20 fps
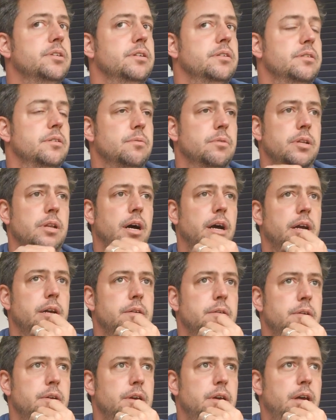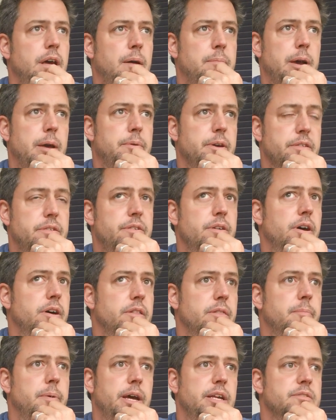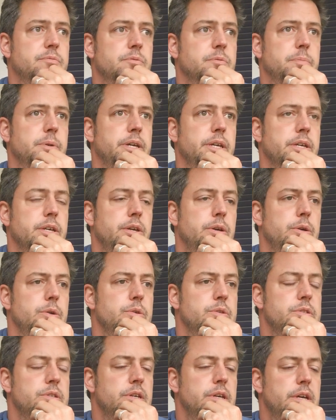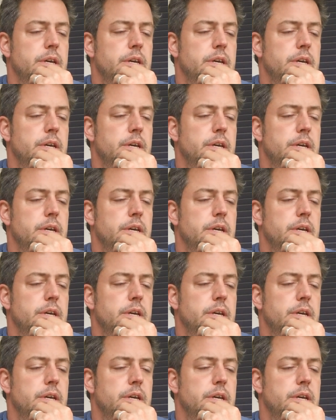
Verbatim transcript: It was like maybe a third of the beds were being used.